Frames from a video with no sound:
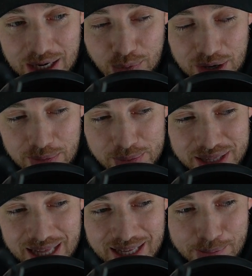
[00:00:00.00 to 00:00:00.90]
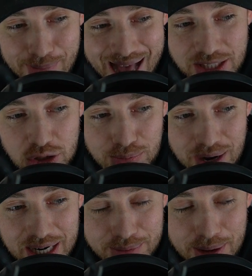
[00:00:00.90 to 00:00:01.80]
And what I mean by that, like
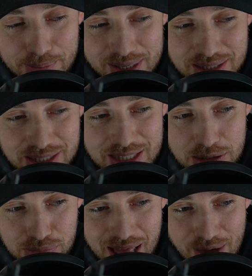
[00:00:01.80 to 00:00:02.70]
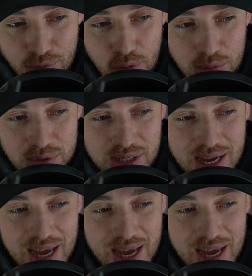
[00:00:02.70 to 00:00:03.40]
masterminding my business, these platforms,